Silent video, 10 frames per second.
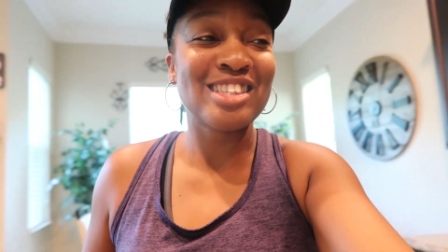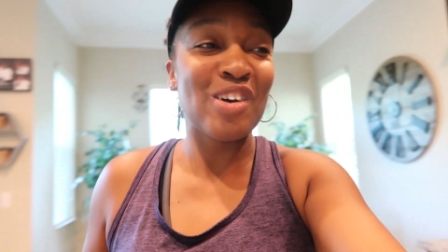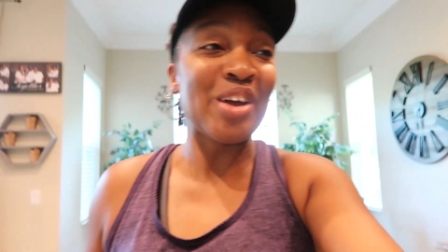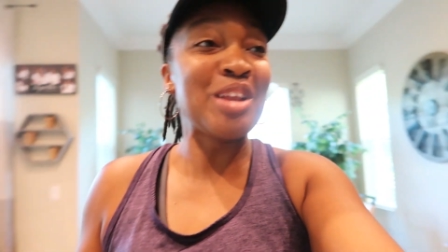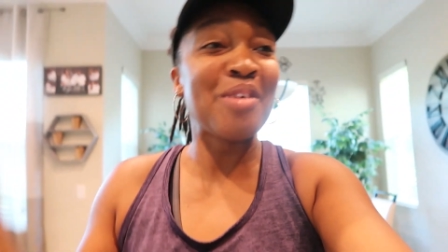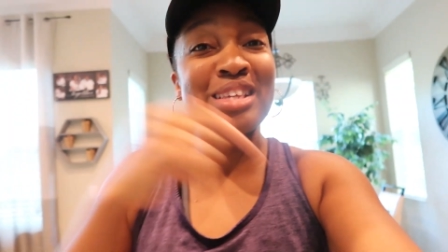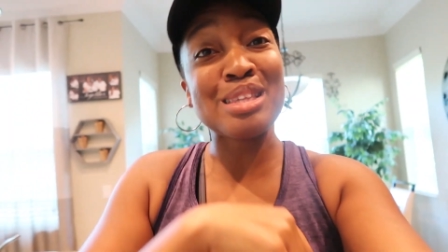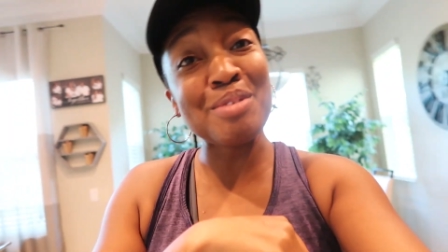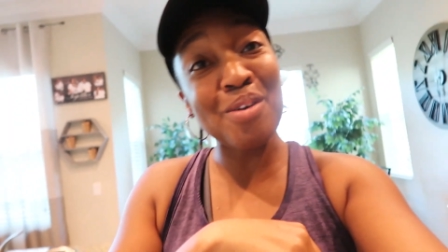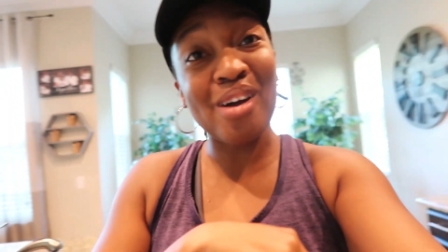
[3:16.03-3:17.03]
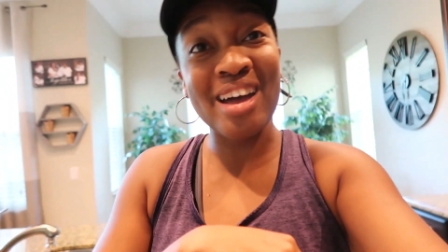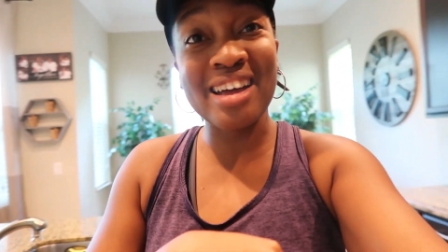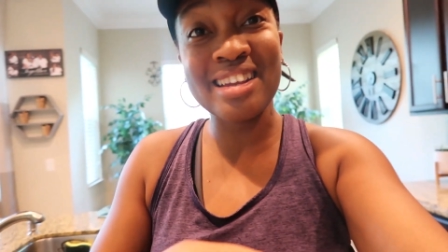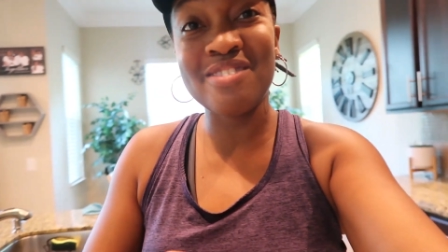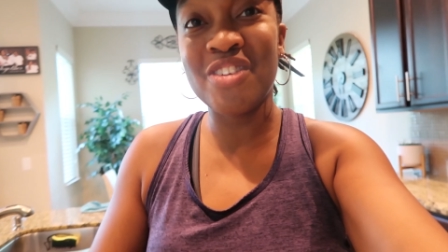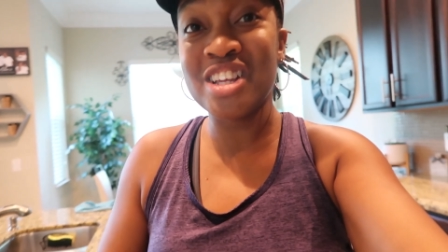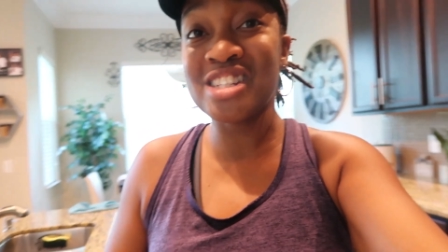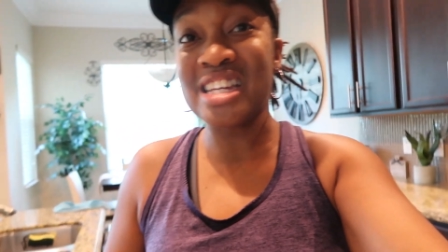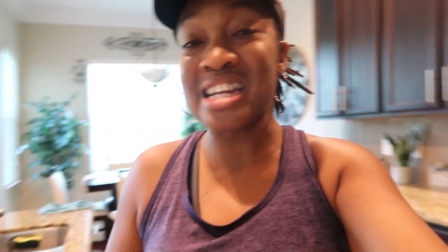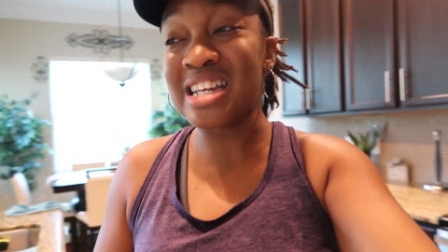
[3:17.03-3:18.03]
So anyways, let me go ahead and
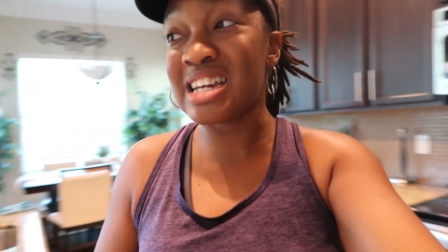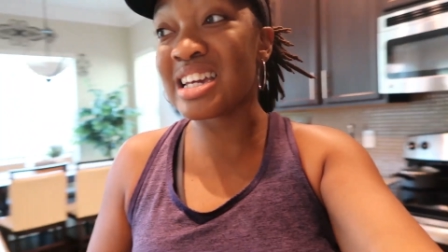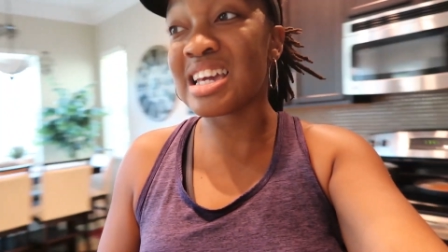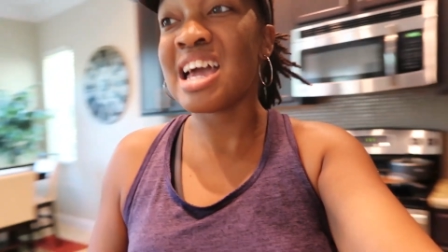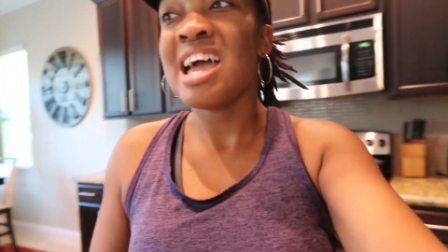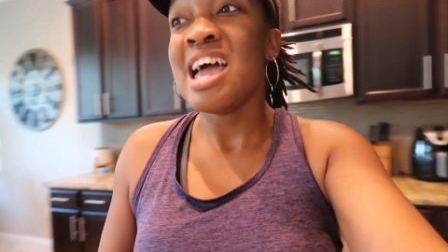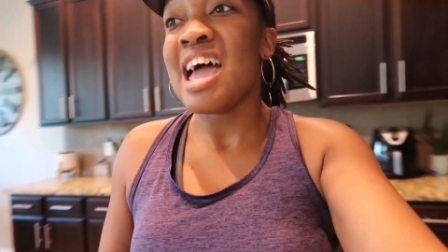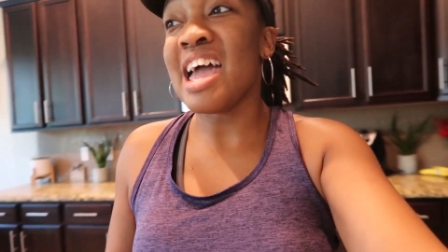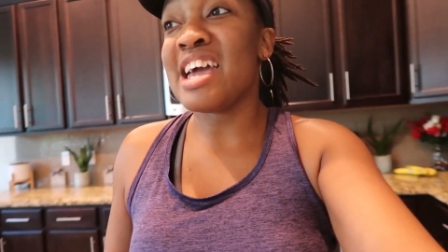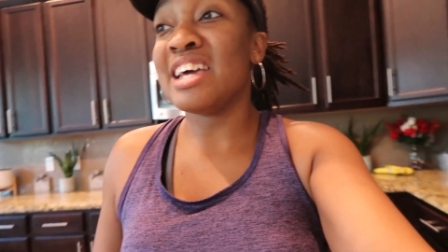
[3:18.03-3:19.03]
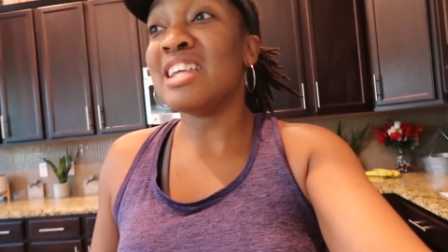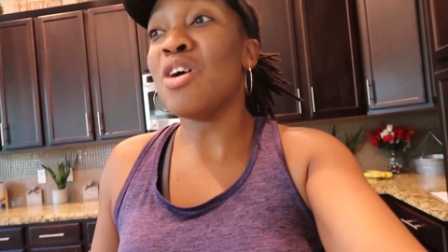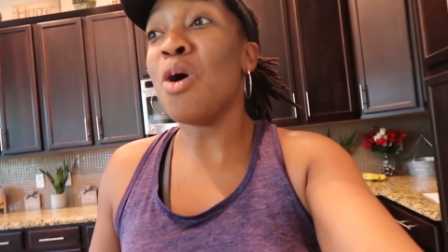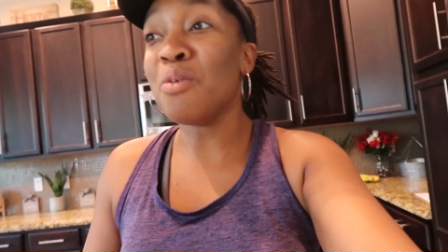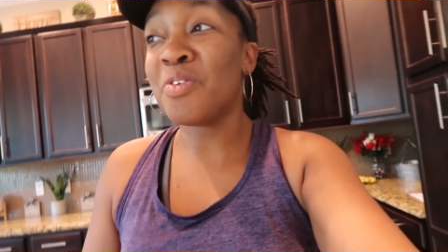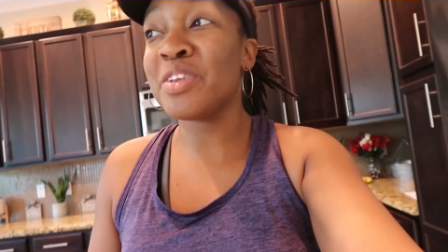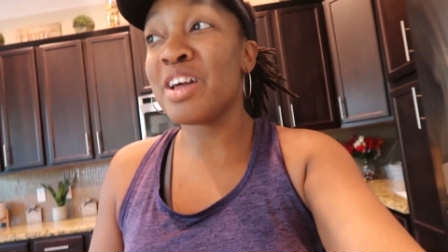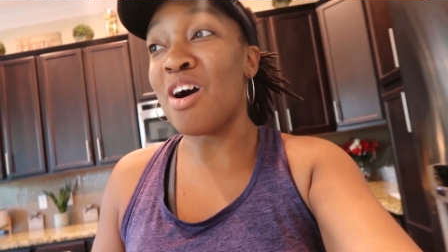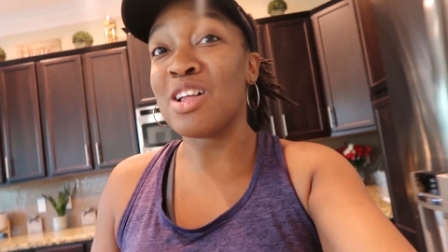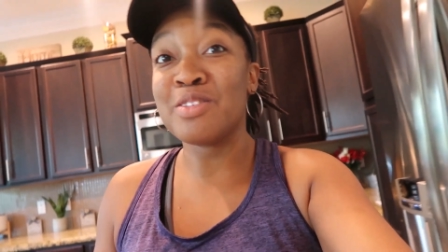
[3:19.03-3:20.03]
finish eating, and
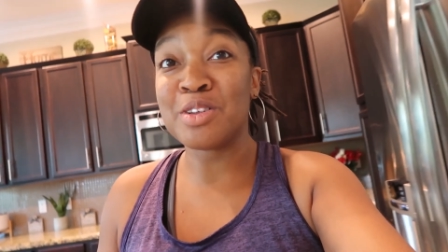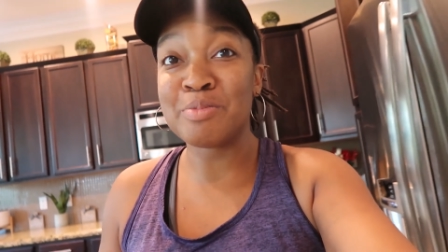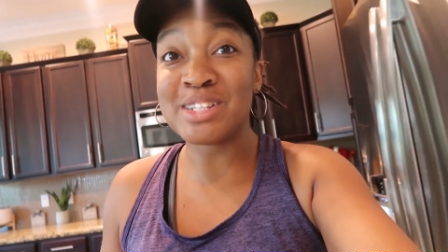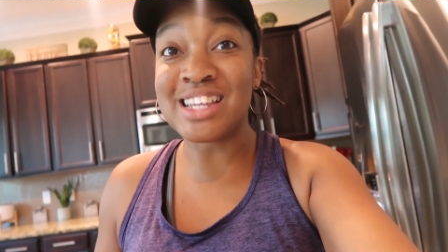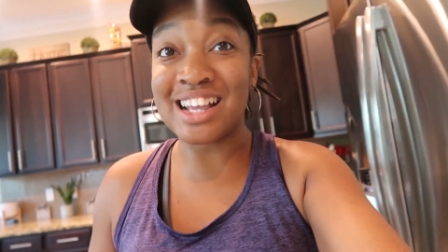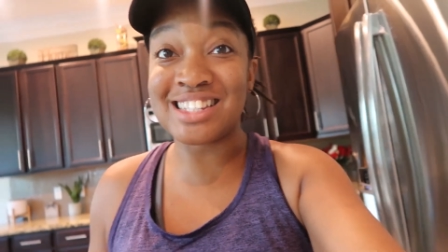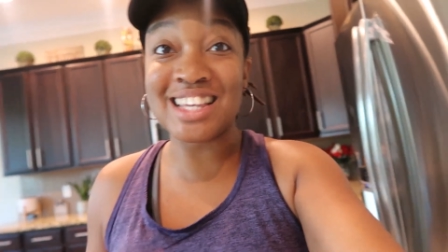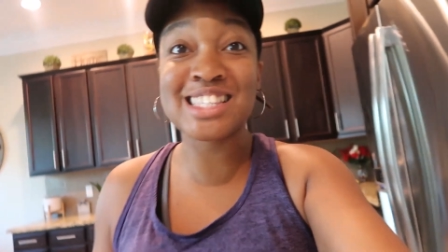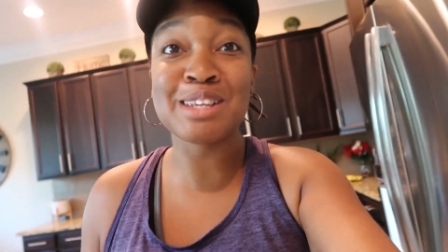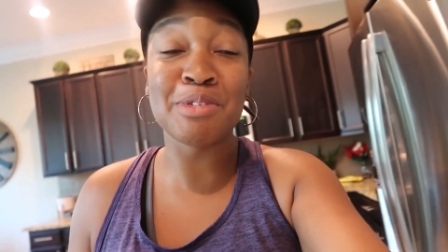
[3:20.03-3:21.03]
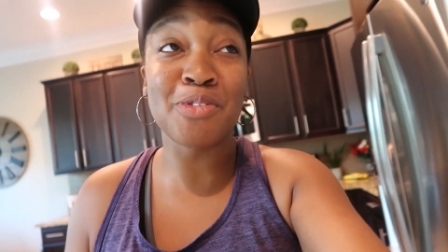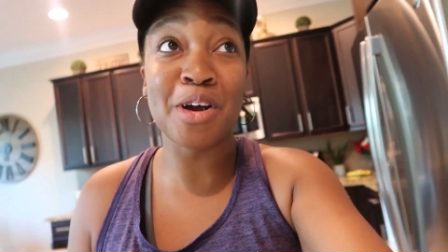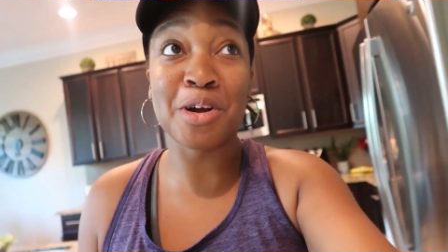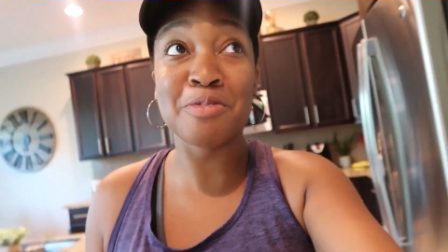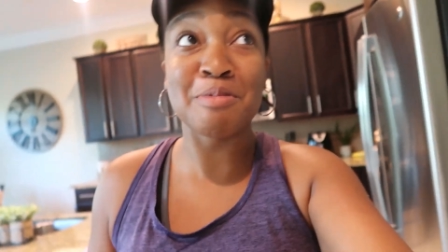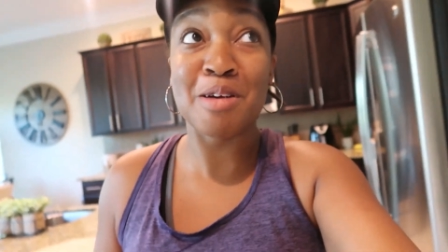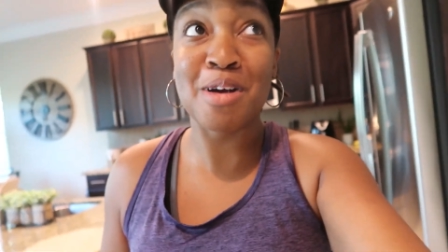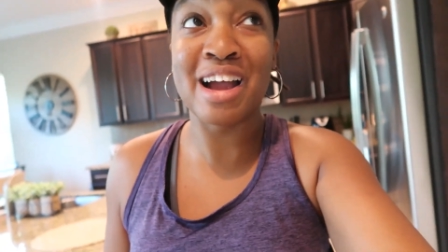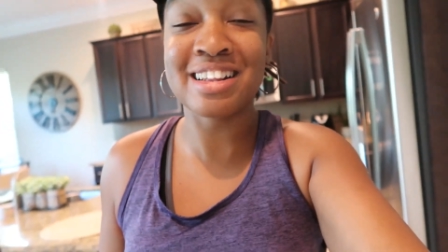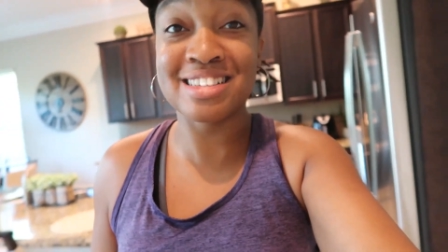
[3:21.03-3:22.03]
hopefully all of it'll be digested before I go for my
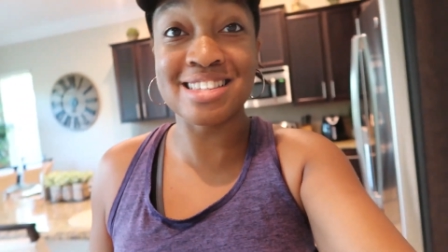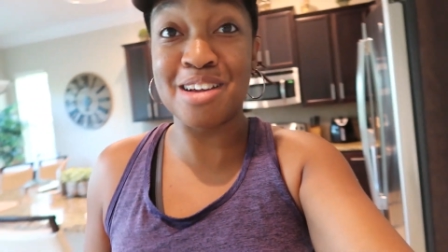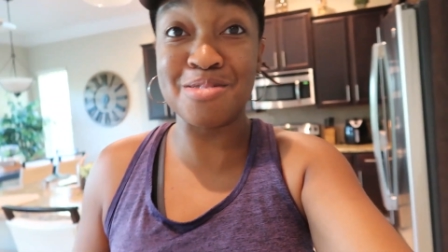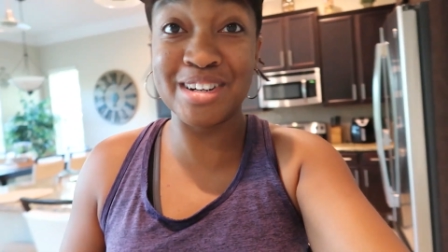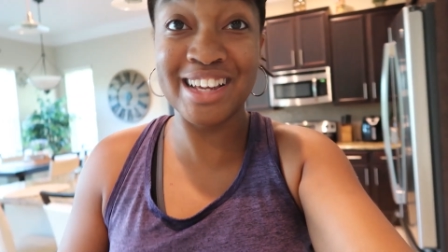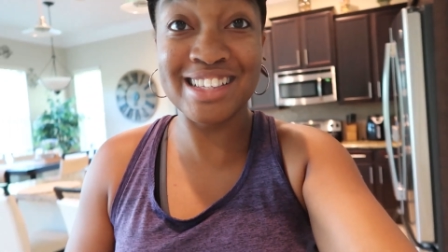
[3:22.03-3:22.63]
ride because I don't wanna